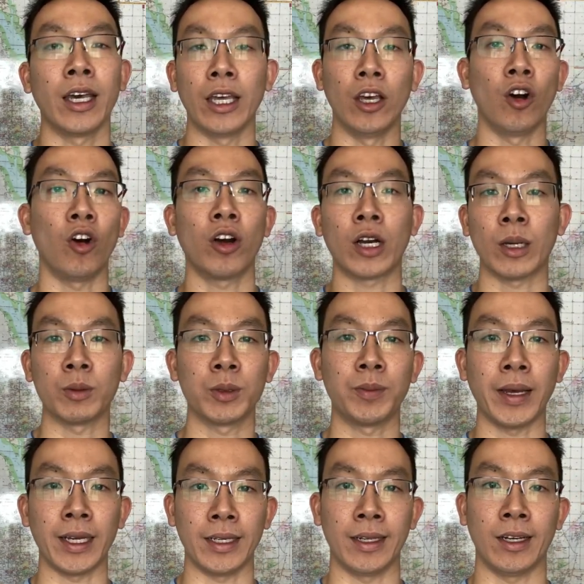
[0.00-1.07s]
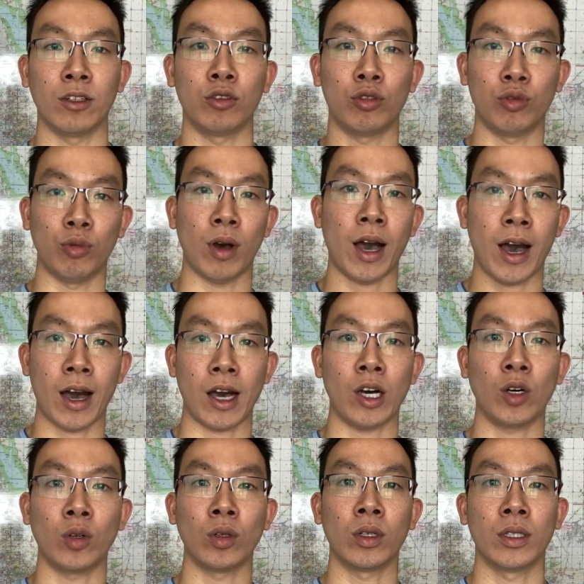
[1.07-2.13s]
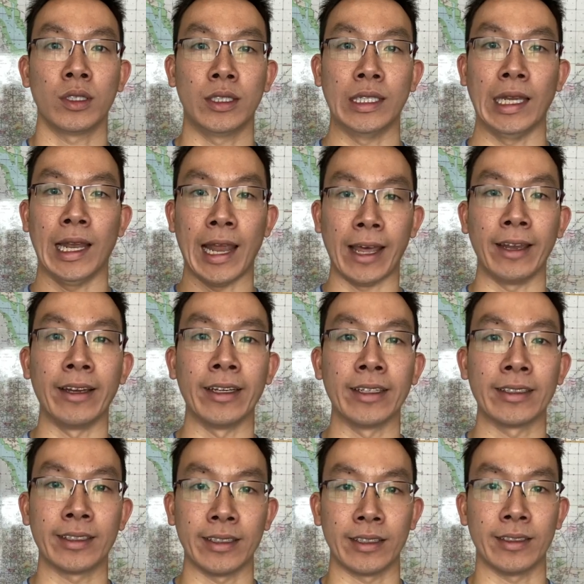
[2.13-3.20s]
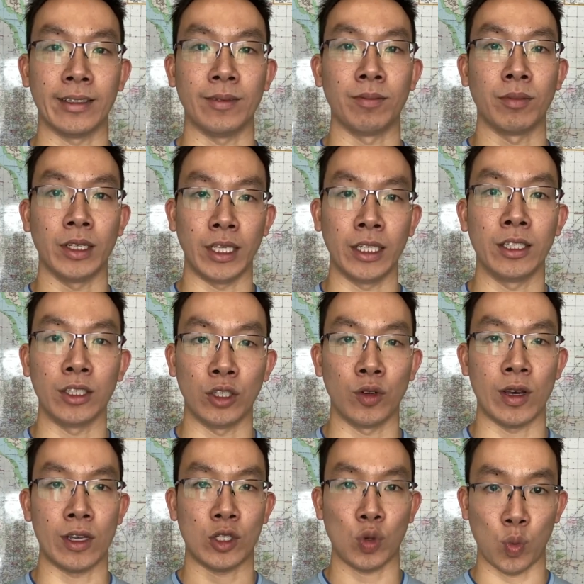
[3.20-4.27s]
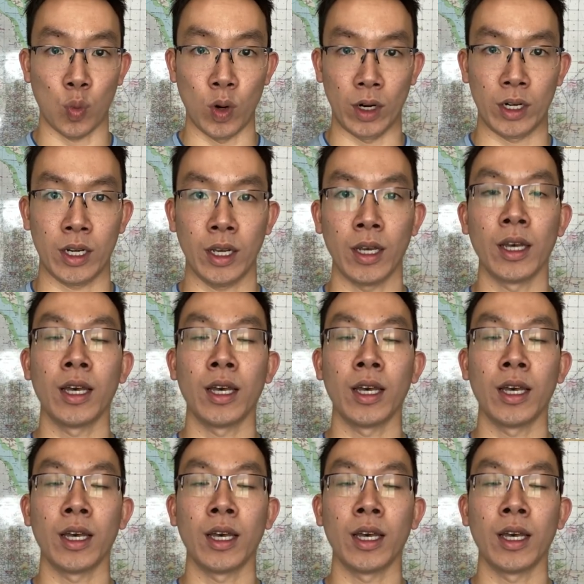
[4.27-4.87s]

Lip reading: It all comes back down to how the lending system in the US work.